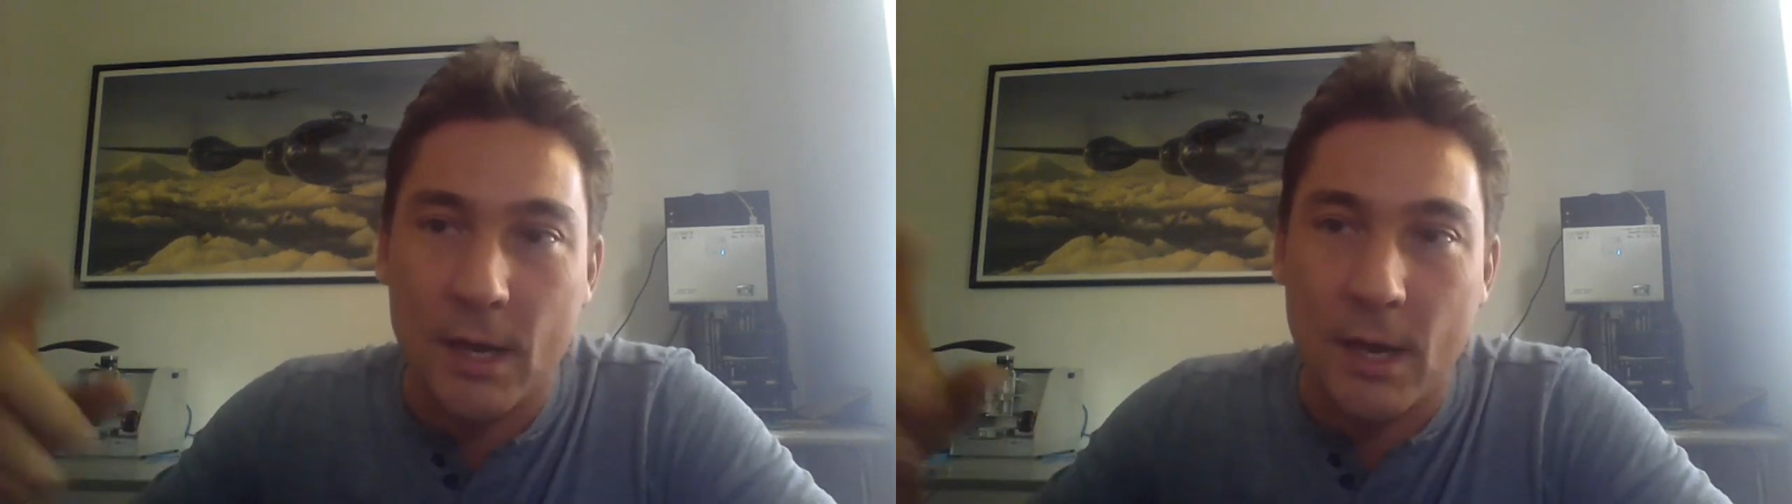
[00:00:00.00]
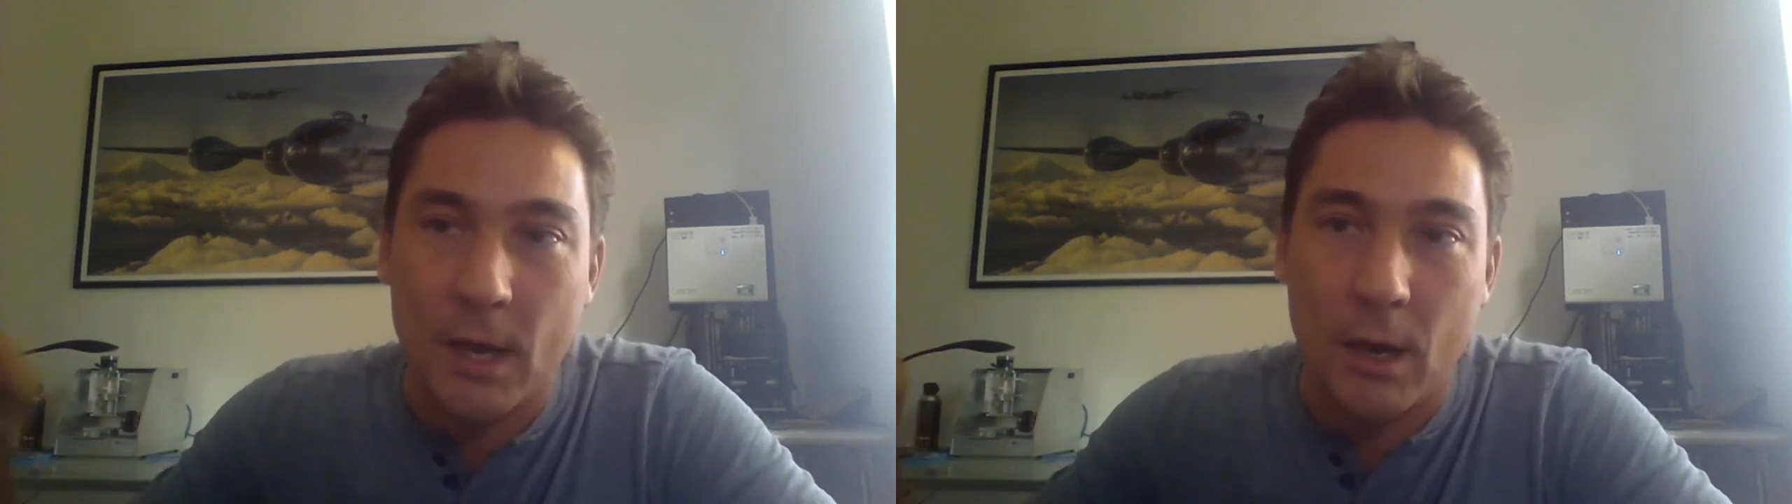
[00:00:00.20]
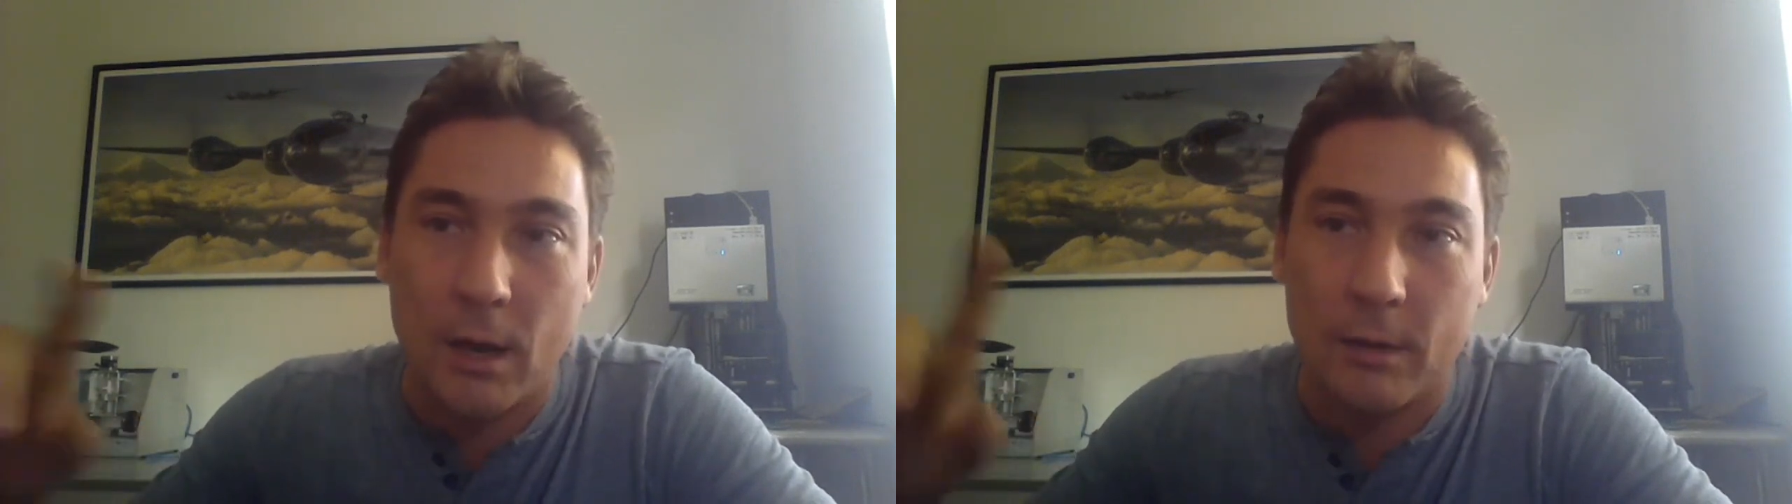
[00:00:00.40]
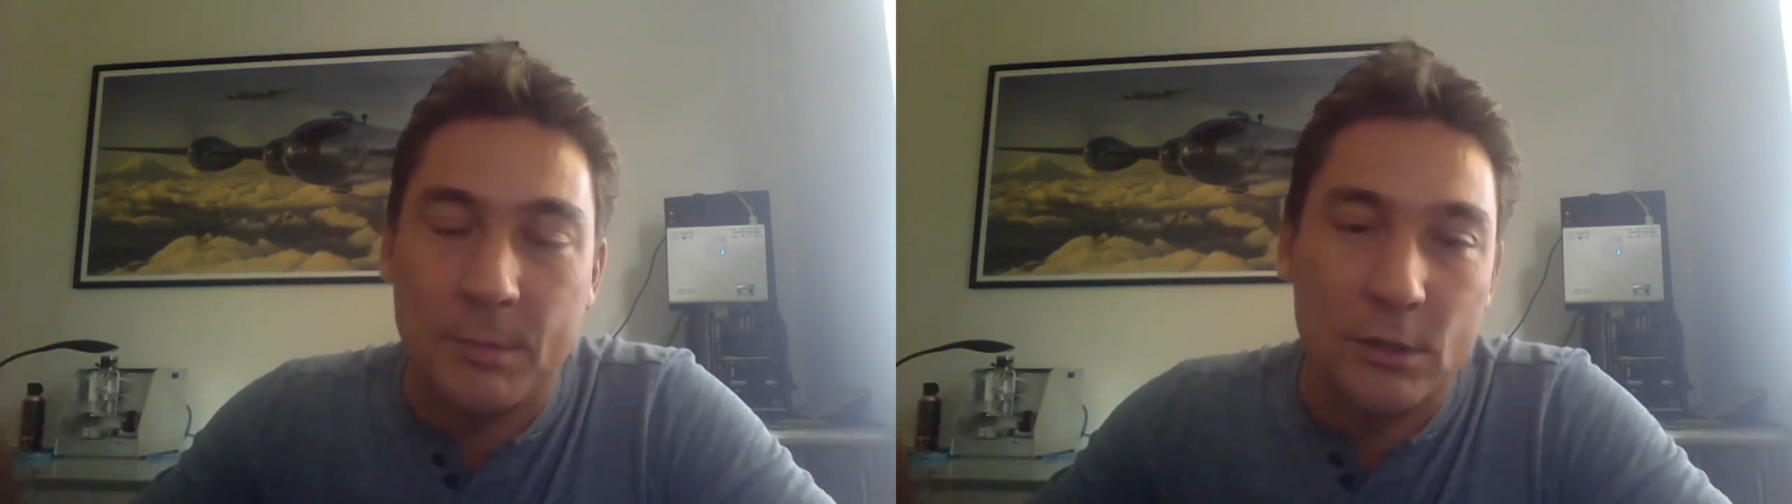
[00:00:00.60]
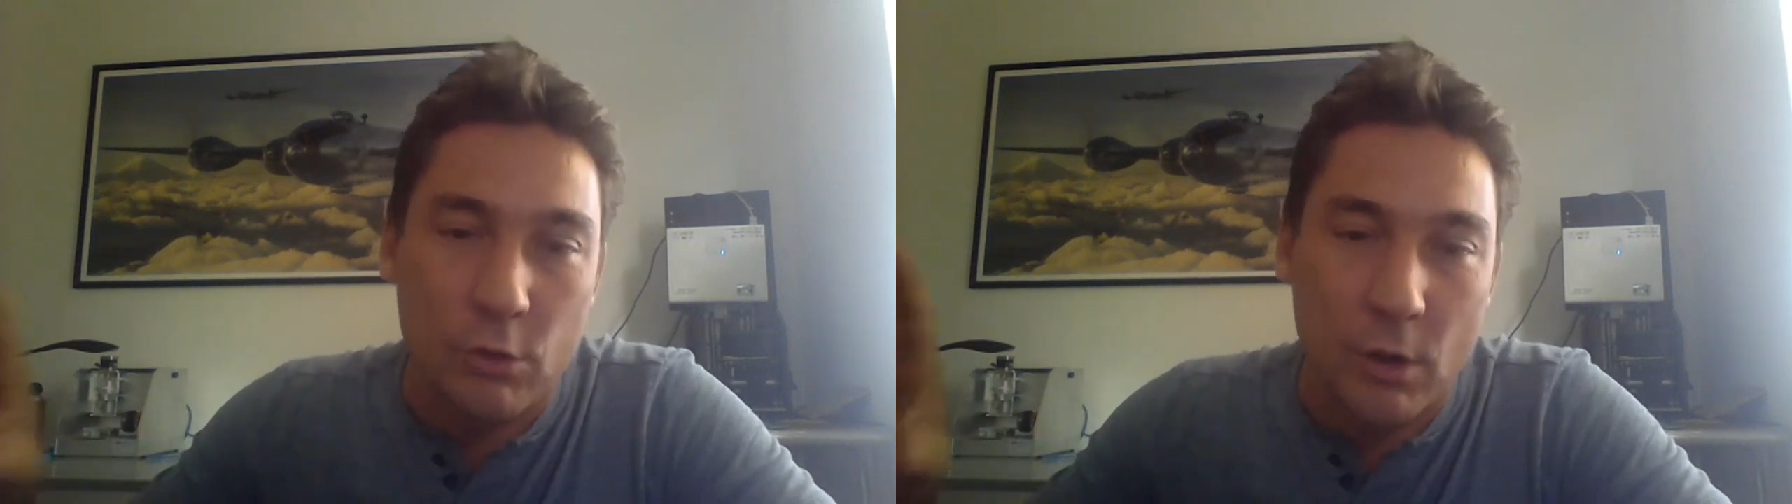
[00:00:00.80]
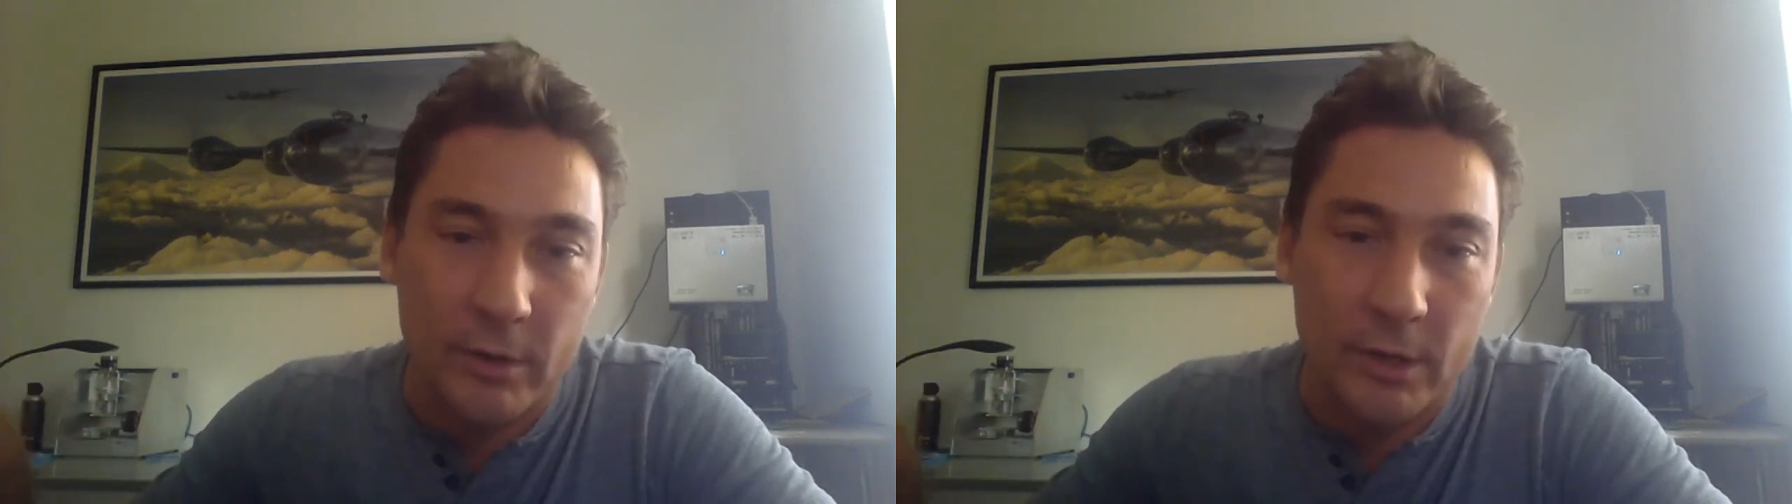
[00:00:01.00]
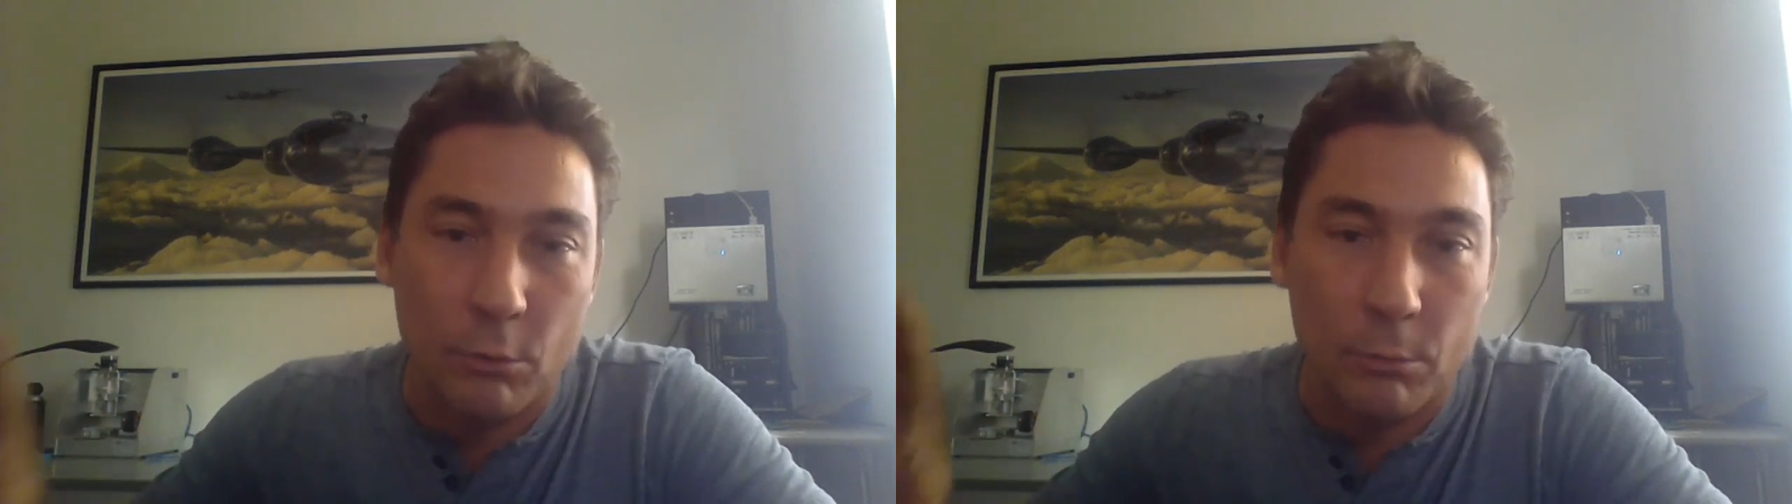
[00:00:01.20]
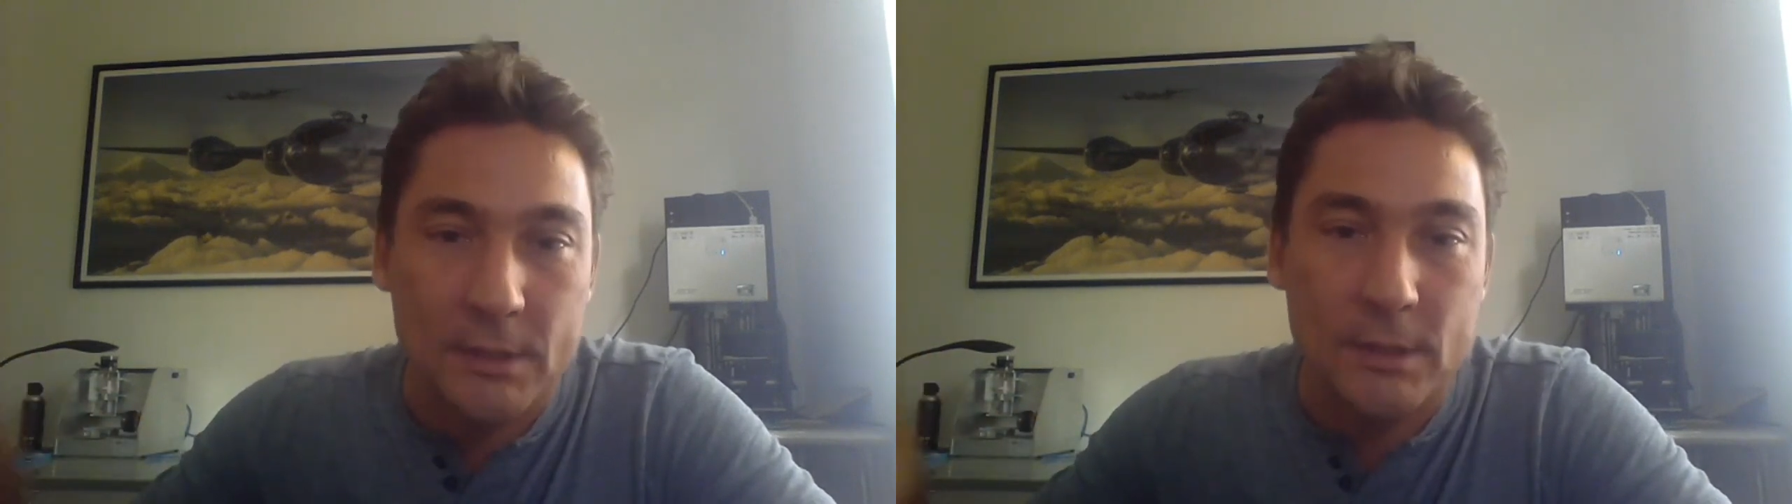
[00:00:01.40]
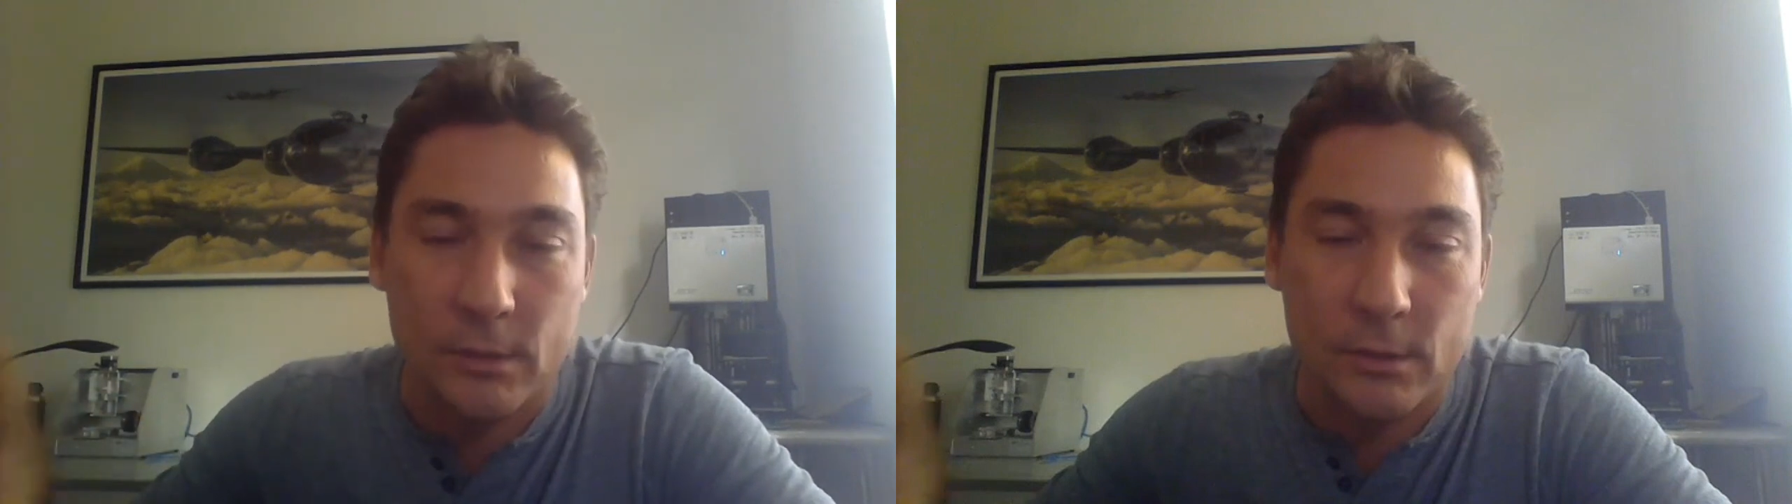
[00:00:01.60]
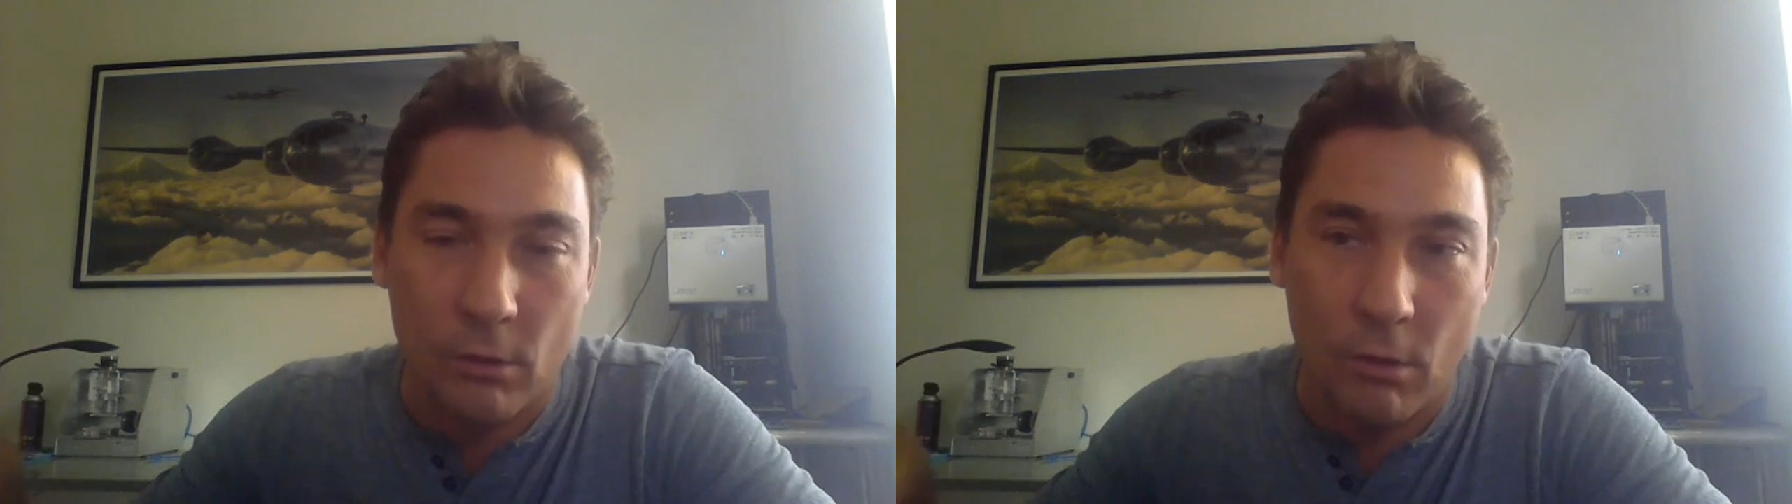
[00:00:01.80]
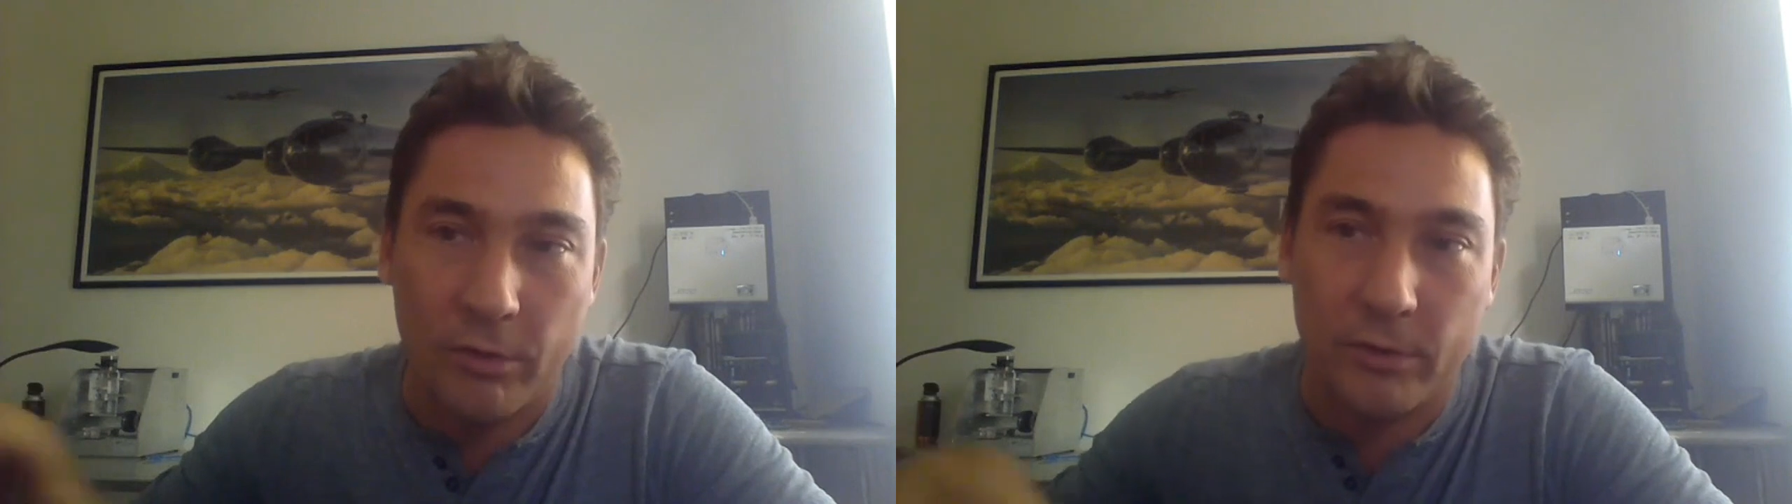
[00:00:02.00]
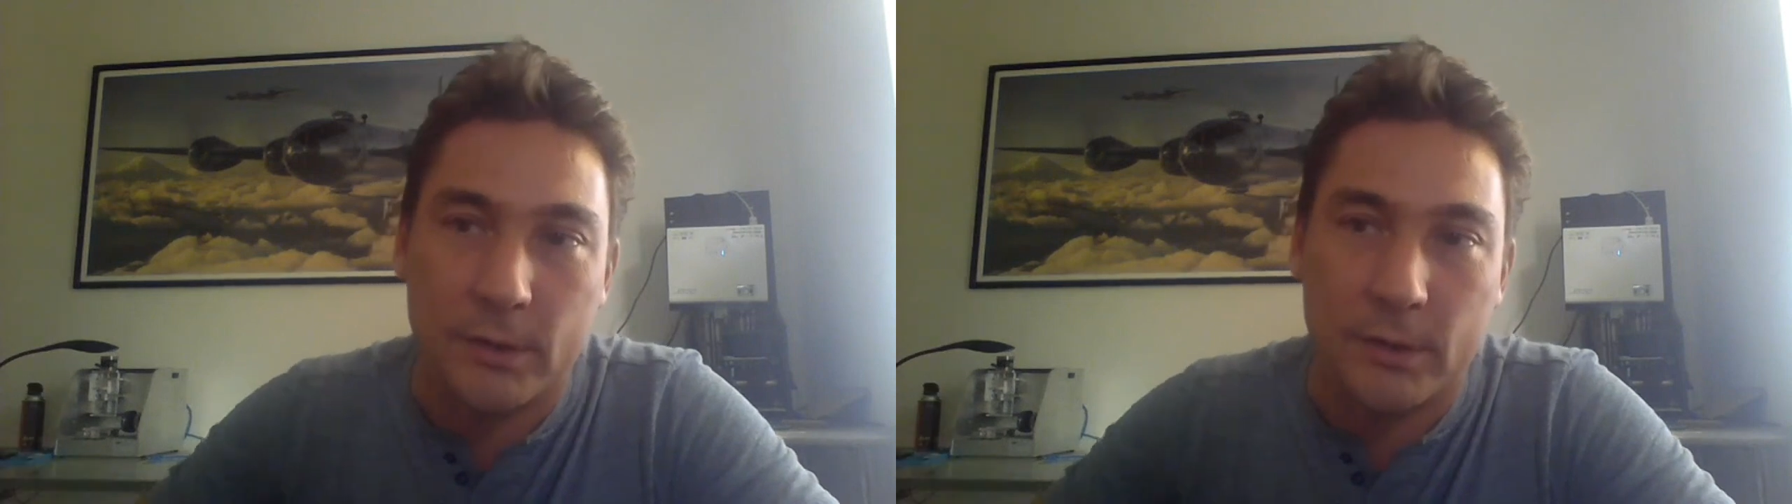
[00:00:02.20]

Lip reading: I'd been traveling a bit in the north,